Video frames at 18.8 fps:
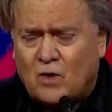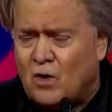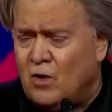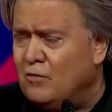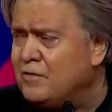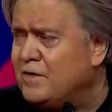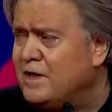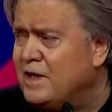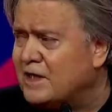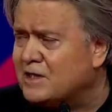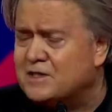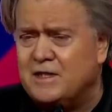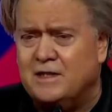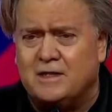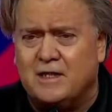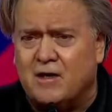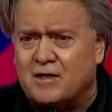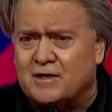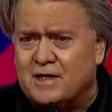over the next
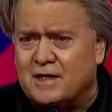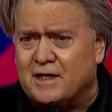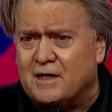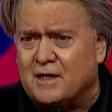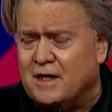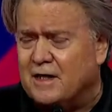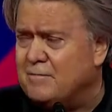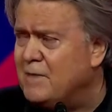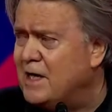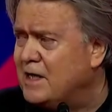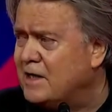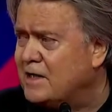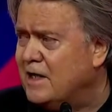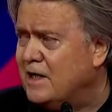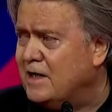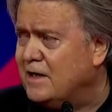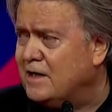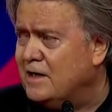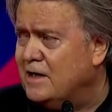10 years, I think, in
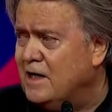Medicaid.